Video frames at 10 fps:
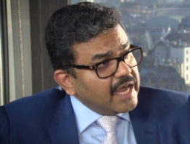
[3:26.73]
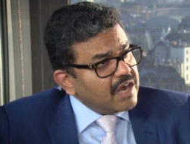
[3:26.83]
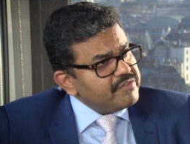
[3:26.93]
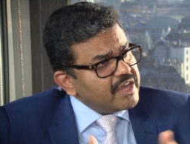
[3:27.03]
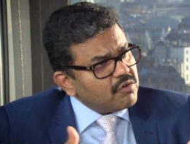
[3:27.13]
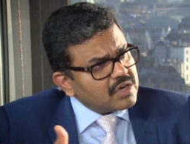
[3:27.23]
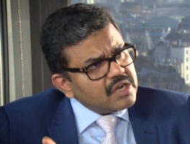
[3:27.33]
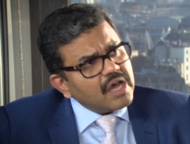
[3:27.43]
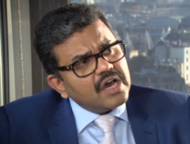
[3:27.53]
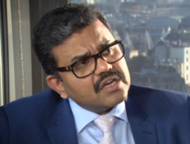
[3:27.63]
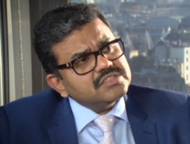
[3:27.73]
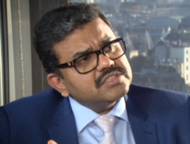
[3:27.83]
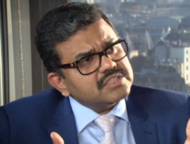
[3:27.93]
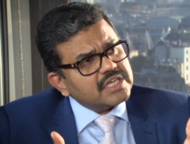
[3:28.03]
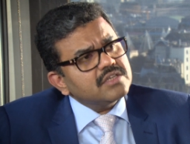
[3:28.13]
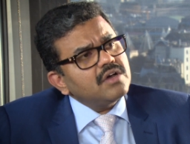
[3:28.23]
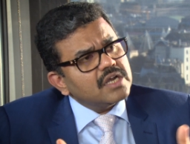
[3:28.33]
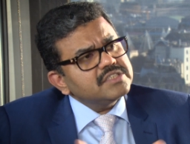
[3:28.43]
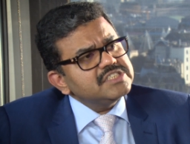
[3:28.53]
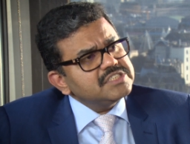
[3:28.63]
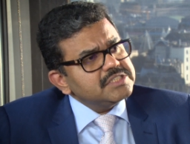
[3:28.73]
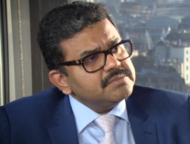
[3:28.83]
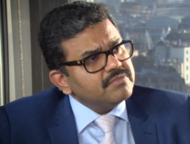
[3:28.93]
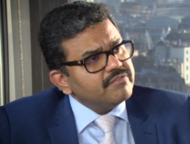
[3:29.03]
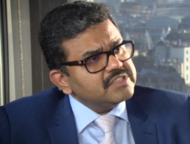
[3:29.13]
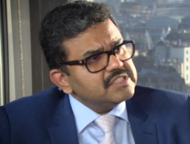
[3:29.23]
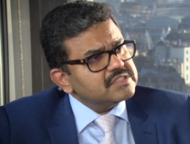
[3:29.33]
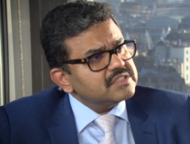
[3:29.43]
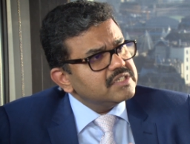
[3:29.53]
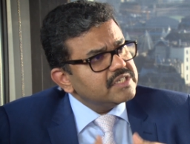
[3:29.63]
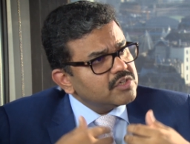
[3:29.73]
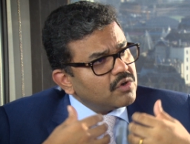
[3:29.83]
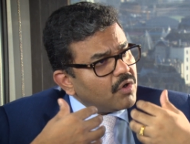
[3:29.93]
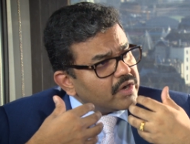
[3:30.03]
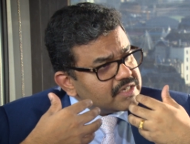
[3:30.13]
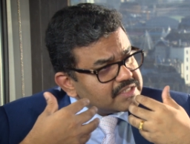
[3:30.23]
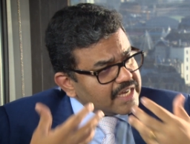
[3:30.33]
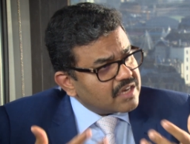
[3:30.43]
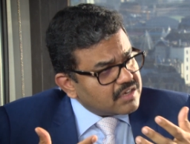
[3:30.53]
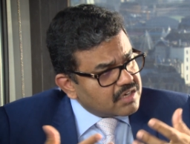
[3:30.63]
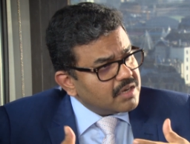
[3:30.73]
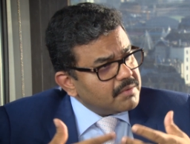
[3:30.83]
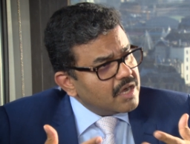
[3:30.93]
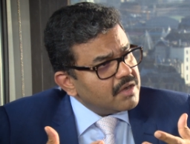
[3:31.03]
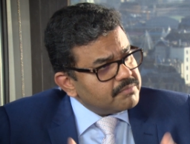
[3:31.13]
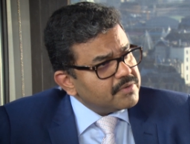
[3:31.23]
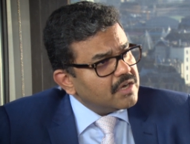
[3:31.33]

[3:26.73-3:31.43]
and we have got large technology team which is you know on a tech uh, uh,